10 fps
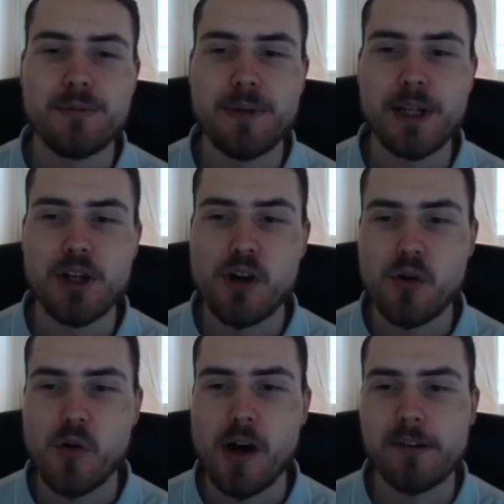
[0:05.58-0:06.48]
may
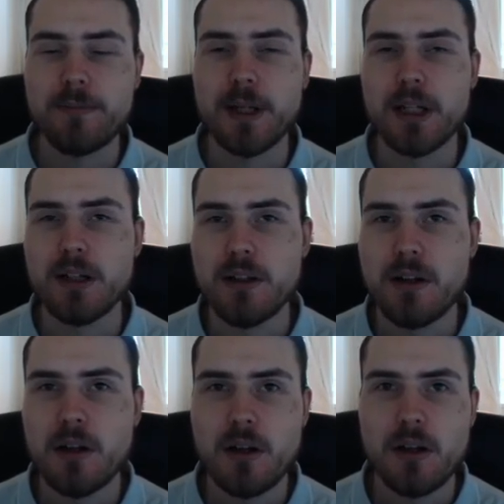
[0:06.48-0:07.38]
know, I've been
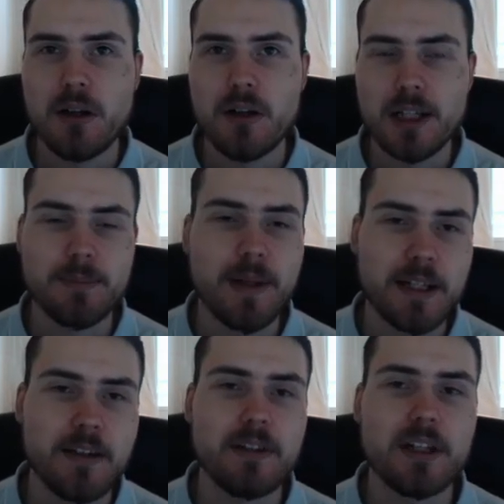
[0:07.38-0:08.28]
not
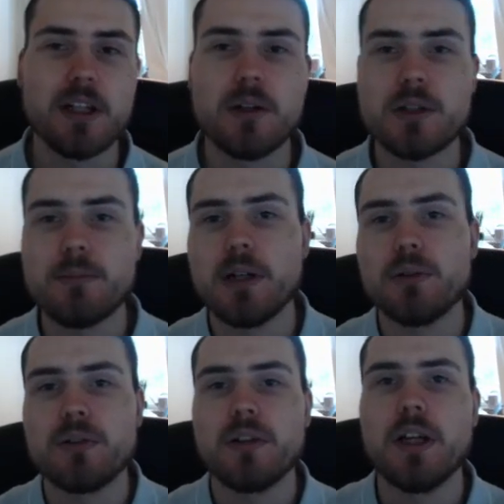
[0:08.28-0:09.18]
making videos
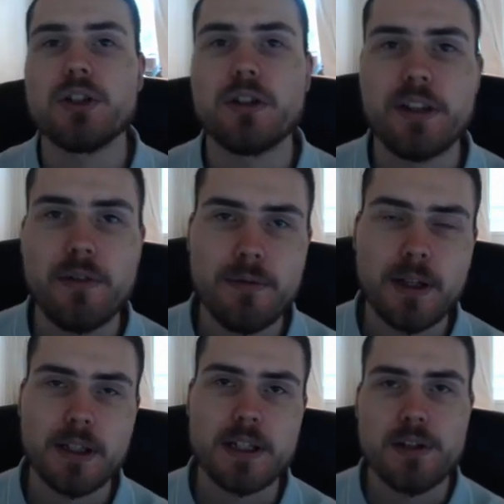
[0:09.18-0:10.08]
about HLTV
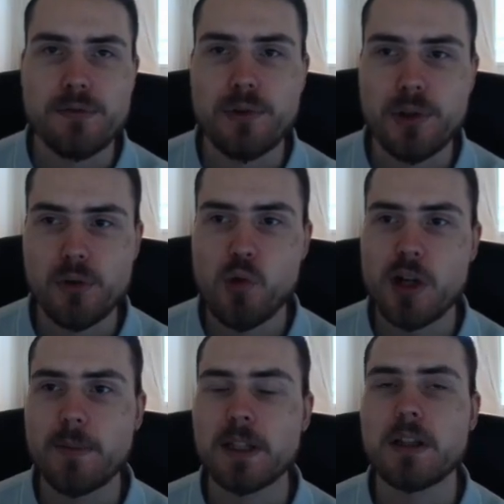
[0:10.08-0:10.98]
fantasy for quite
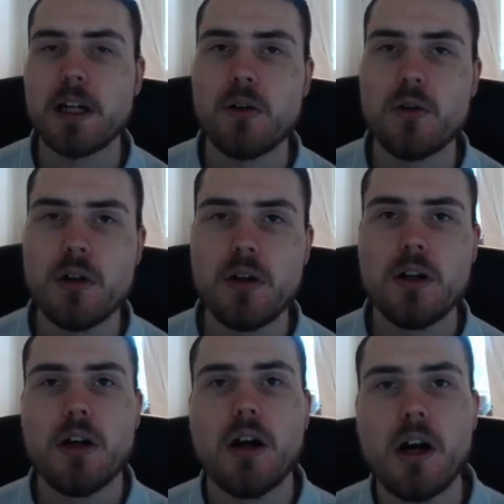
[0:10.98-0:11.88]
a bit now,
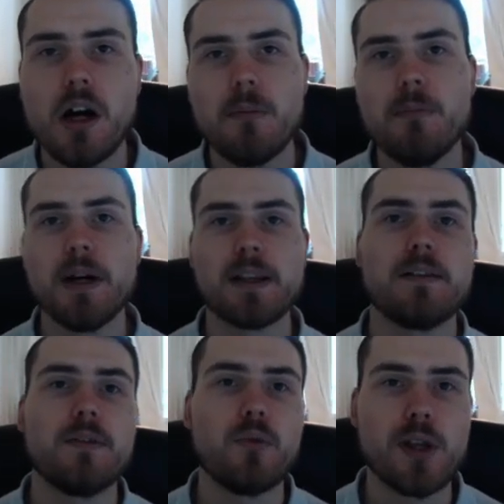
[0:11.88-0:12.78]

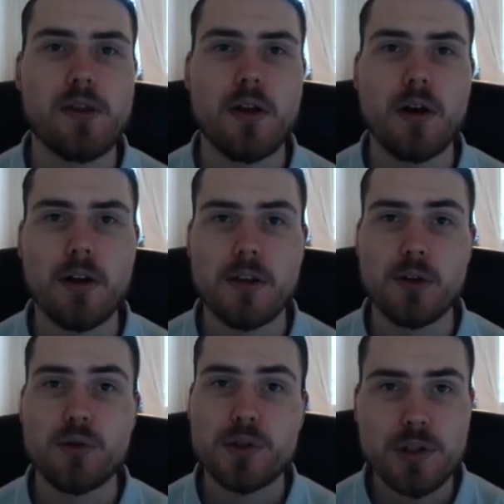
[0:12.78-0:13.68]
but with the
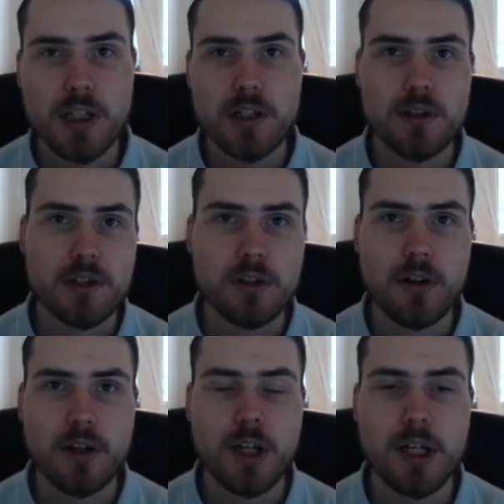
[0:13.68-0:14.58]
new season
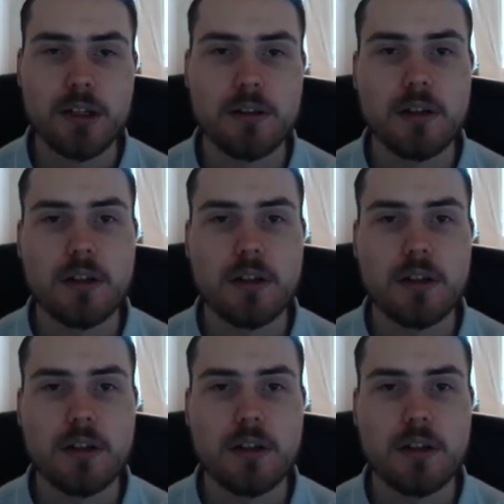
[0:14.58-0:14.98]
starting,